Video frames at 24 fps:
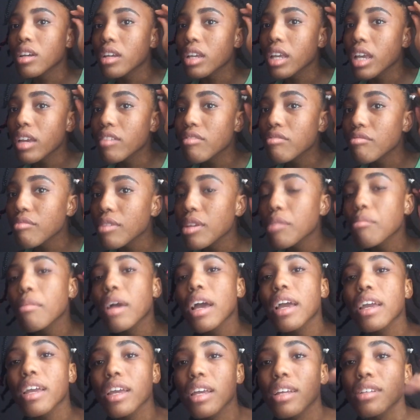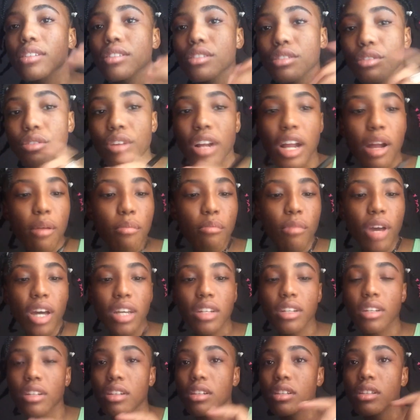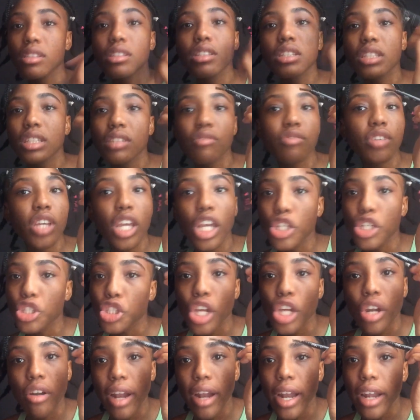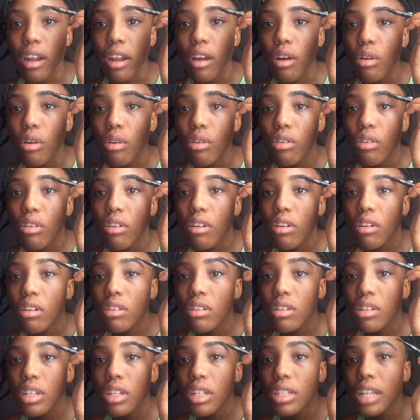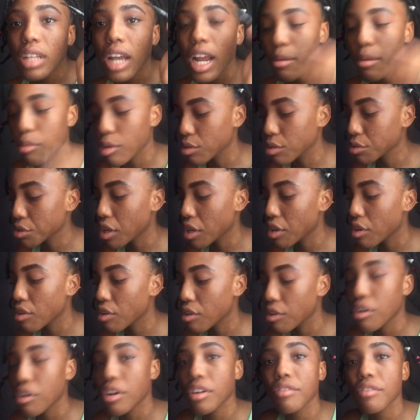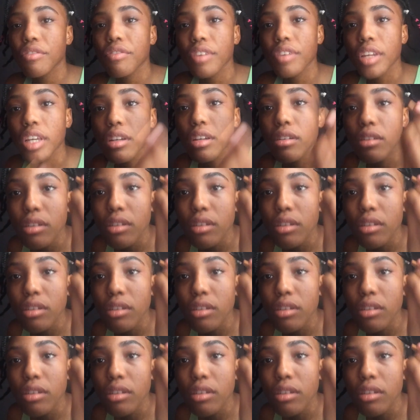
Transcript: Give me my Instagram model certification right now. These eyebrows are on fleek.